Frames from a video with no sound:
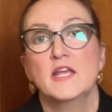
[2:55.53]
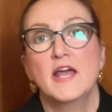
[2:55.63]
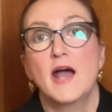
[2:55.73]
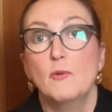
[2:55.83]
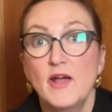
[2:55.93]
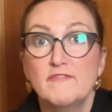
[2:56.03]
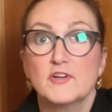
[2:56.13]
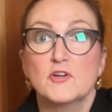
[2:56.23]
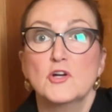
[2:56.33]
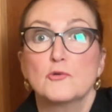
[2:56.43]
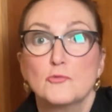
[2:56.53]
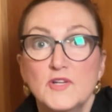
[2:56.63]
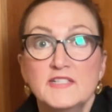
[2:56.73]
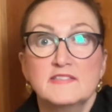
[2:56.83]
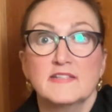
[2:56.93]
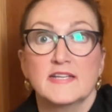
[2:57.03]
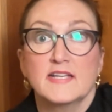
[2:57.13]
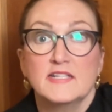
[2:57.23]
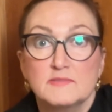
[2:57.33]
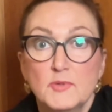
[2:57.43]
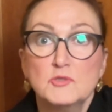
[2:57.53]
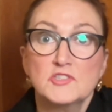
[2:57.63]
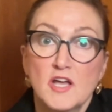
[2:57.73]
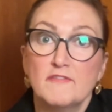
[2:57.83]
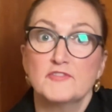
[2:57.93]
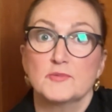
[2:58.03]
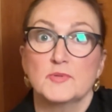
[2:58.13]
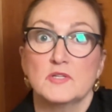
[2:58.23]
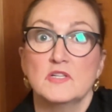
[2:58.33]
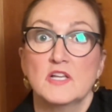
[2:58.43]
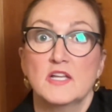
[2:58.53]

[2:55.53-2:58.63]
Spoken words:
However, Riesling is most comfortable